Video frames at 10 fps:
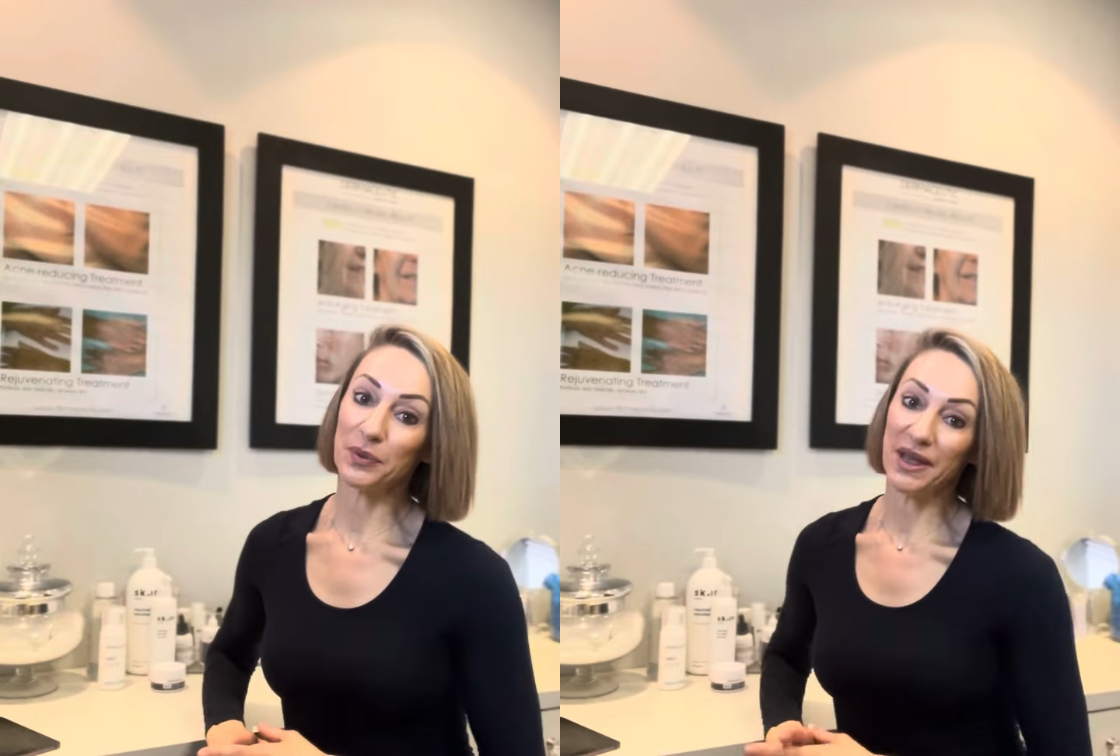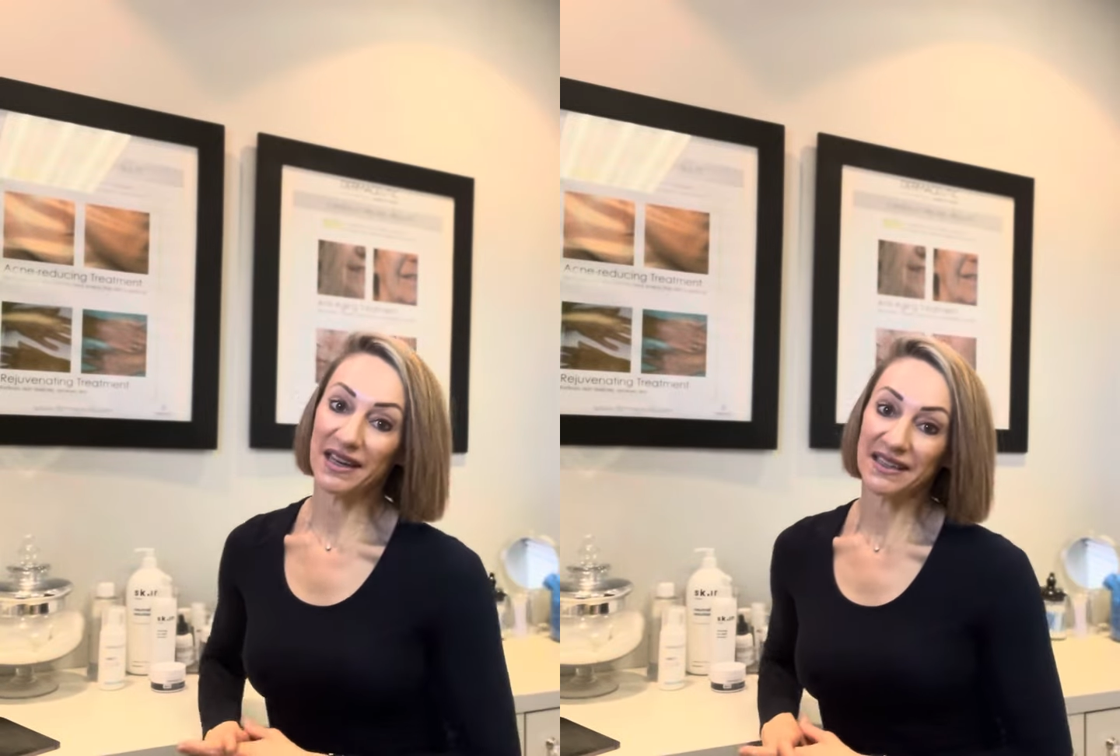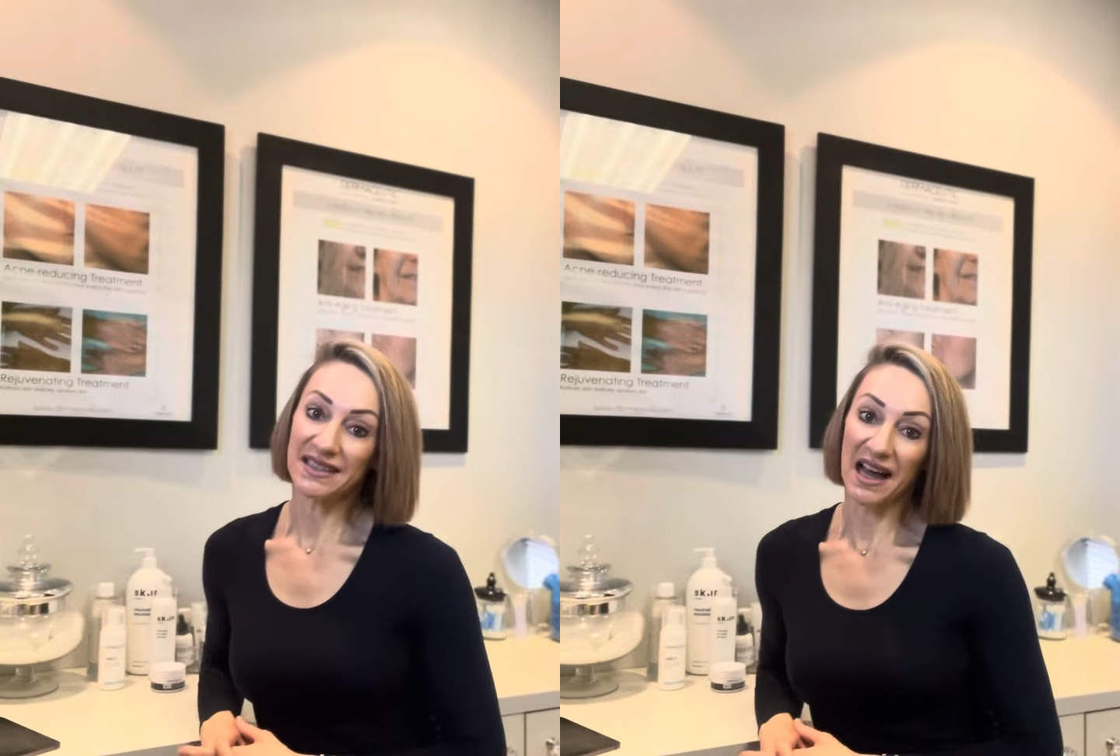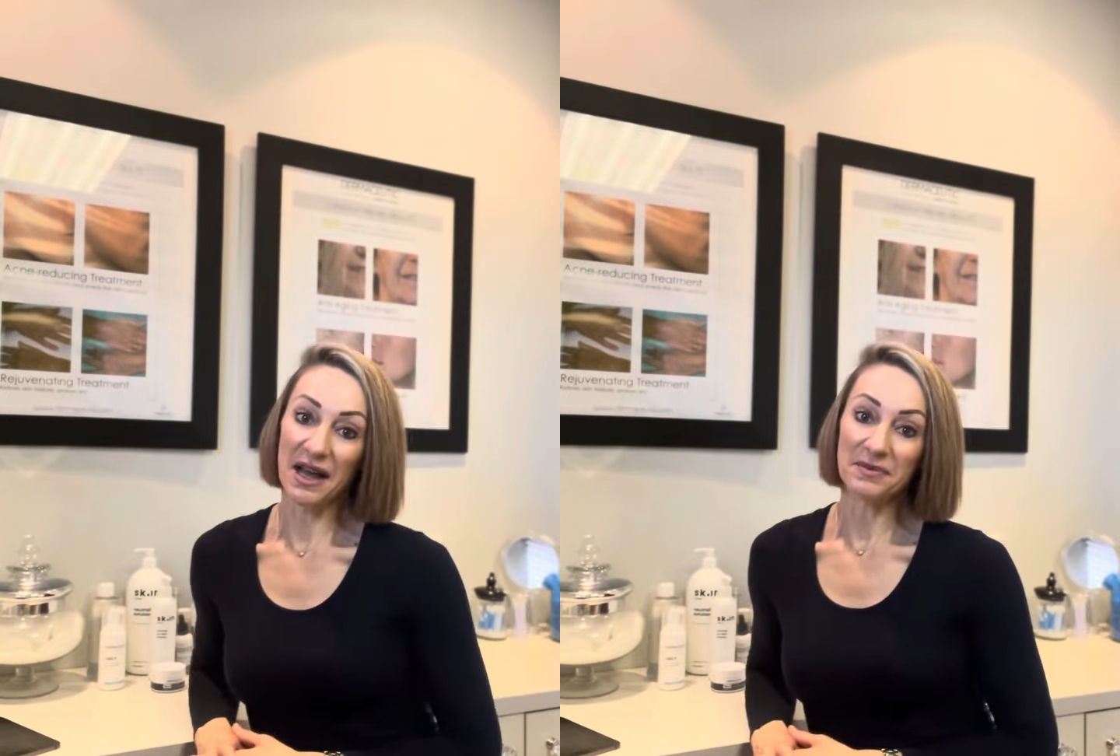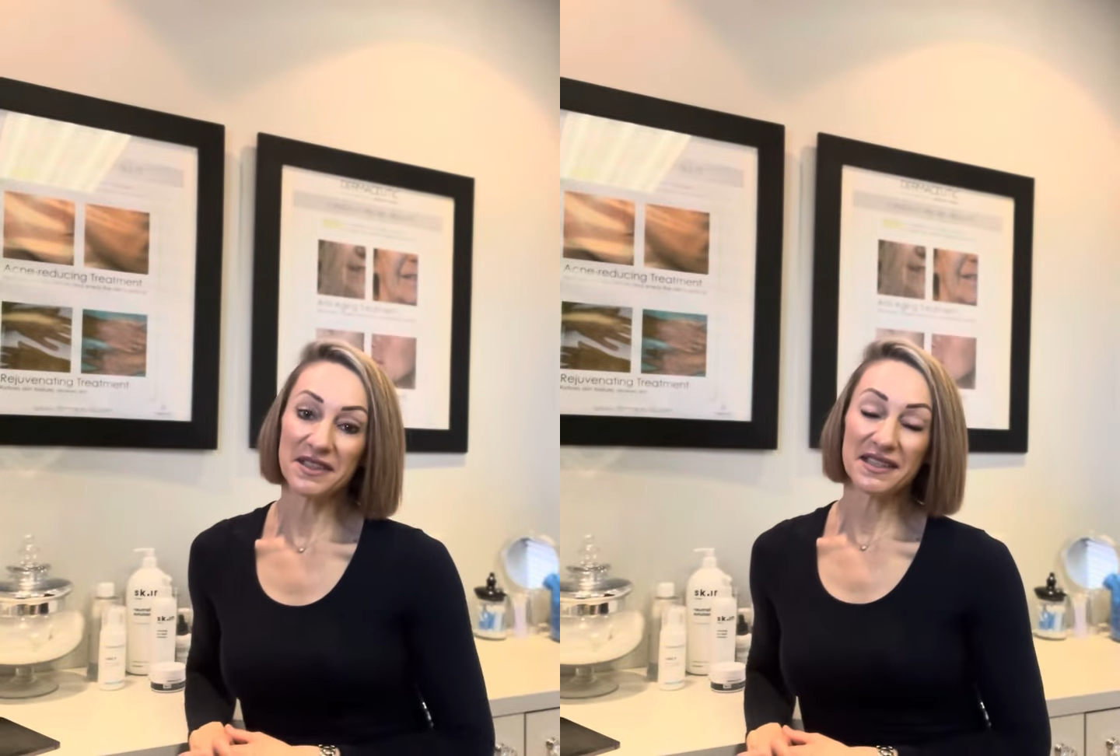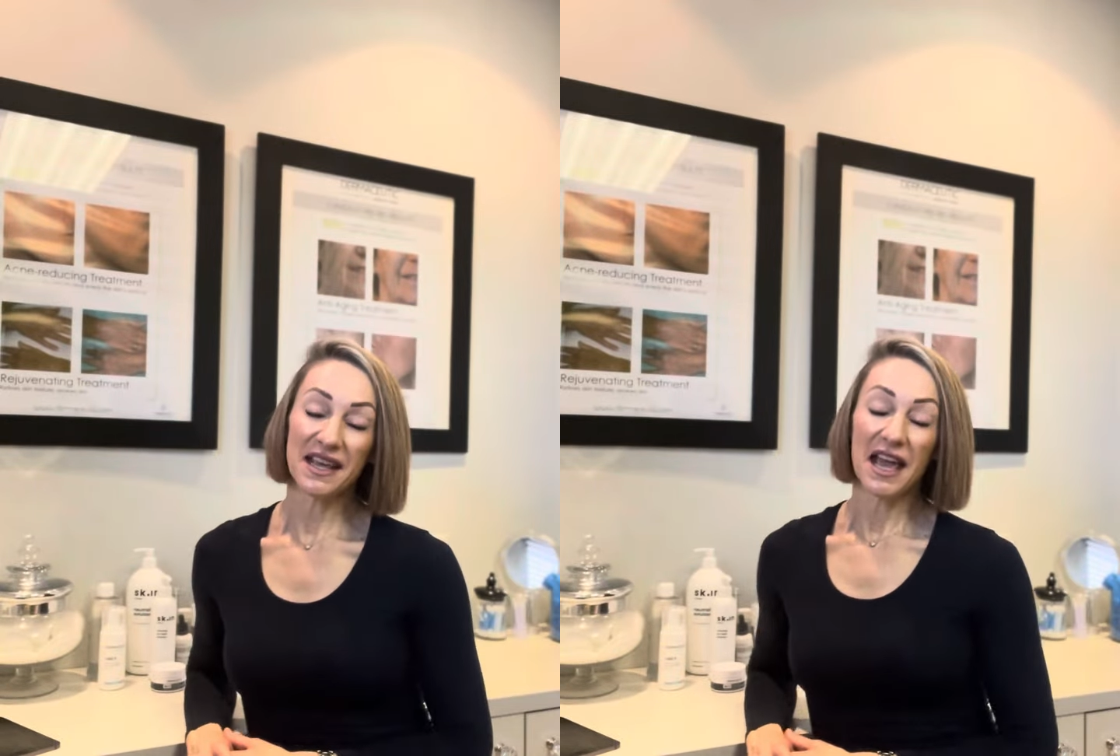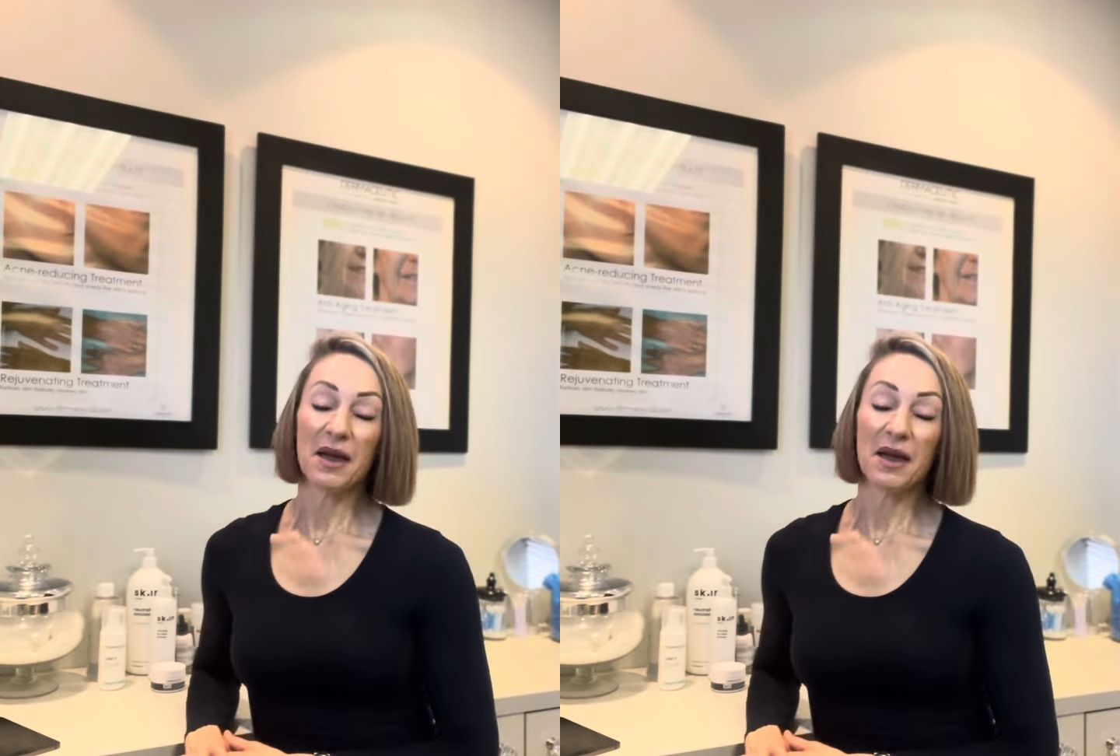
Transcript: weird at times